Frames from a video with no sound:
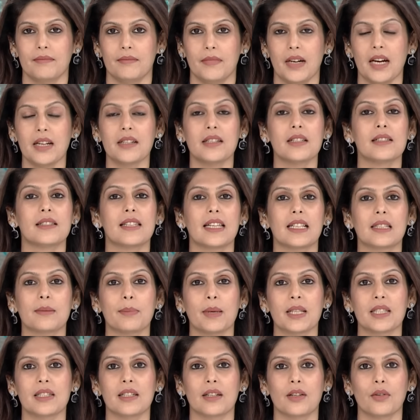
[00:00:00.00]
Until 6
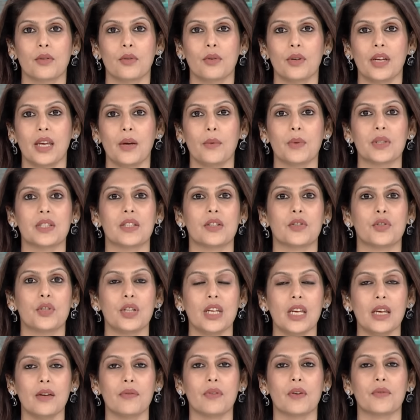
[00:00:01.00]
months ago, he was the
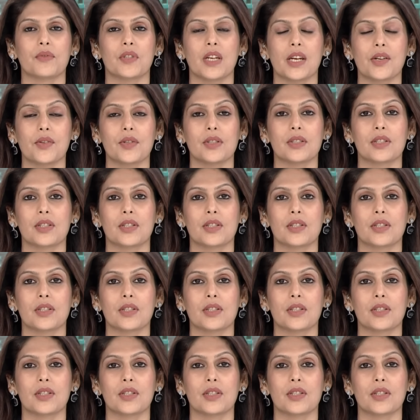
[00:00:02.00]
chief of general